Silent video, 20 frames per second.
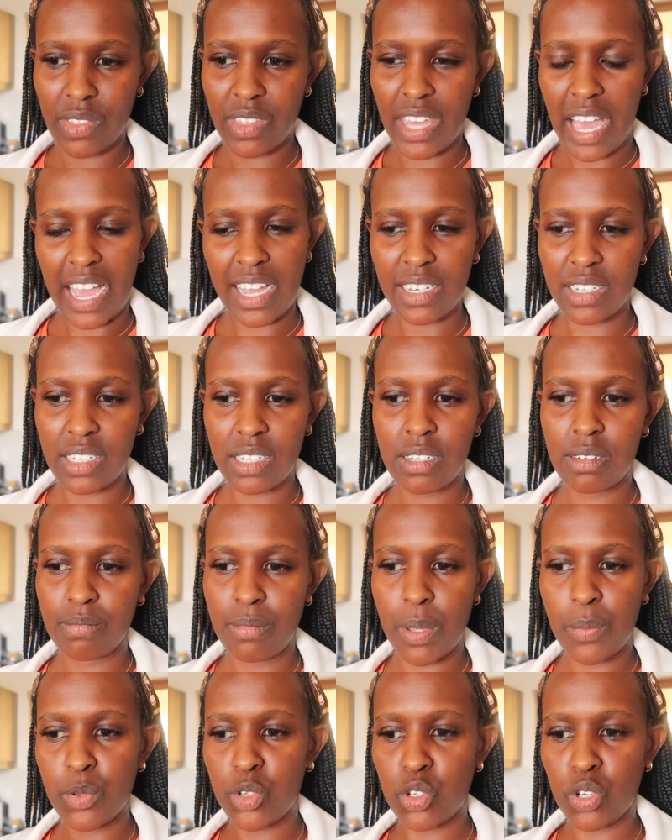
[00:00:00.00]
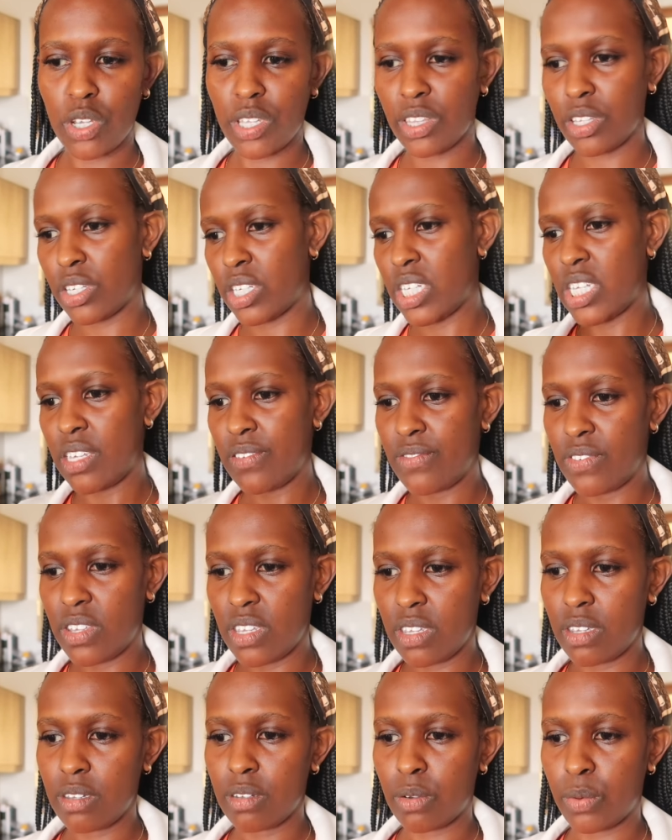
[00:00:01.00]
that, maybe showing the
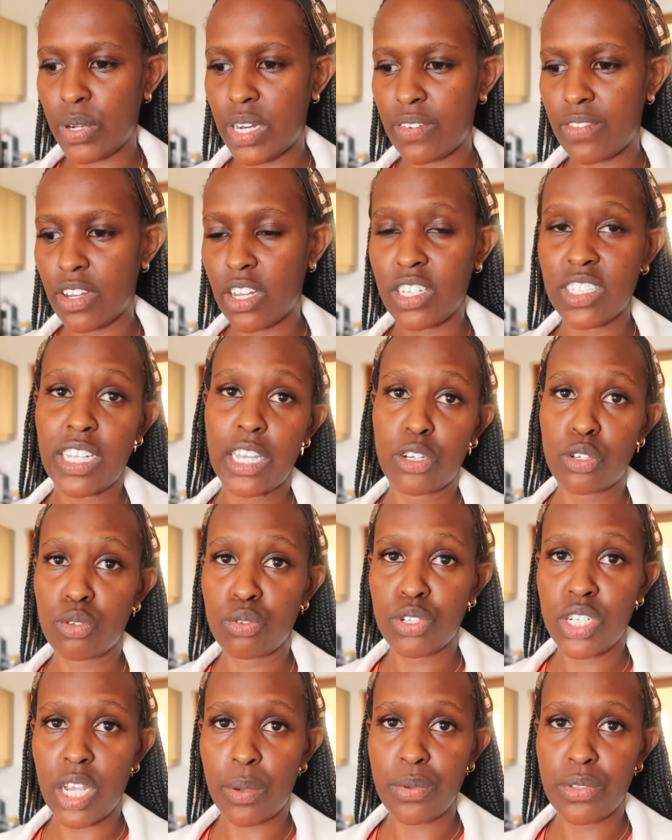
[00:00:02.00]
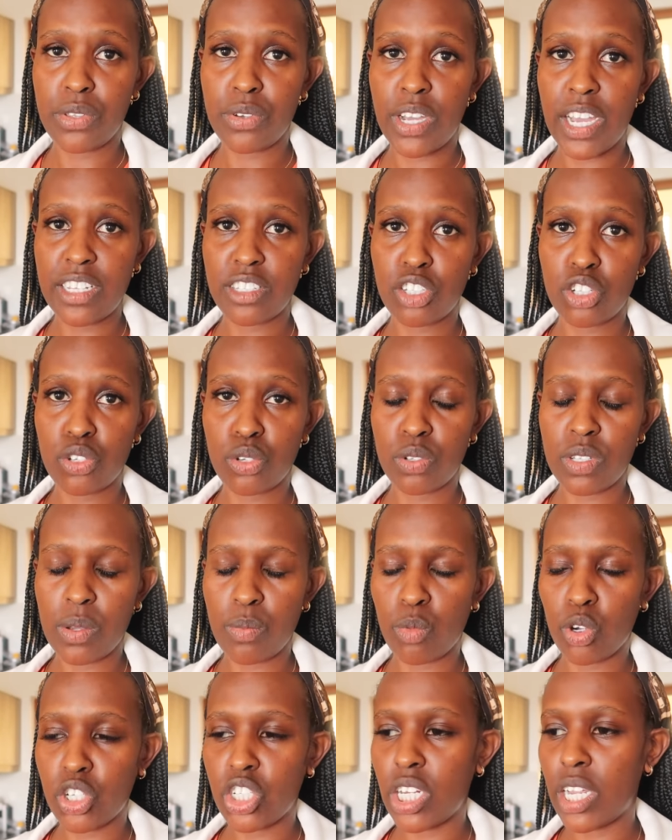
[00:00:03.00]
TV or whatever, because I do share with you guys the shows
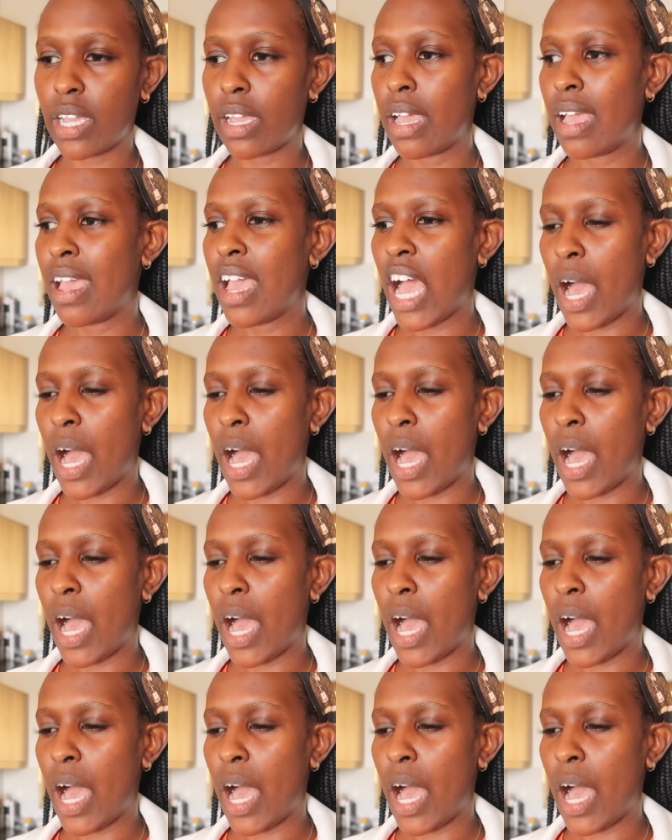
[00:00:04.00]
I'm watching.